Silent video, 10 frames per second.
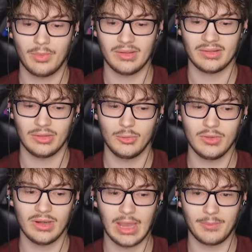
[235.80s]
Uh, Preston, you
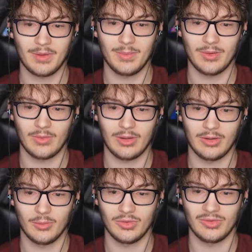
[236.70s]
wouldn't happen to be around
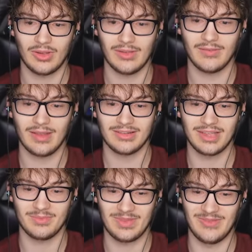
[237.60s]
here, would you? I've got
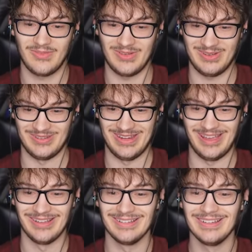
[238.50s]
something for you
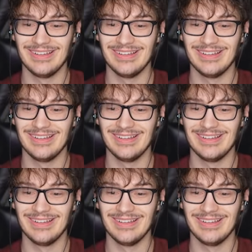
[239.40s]
now.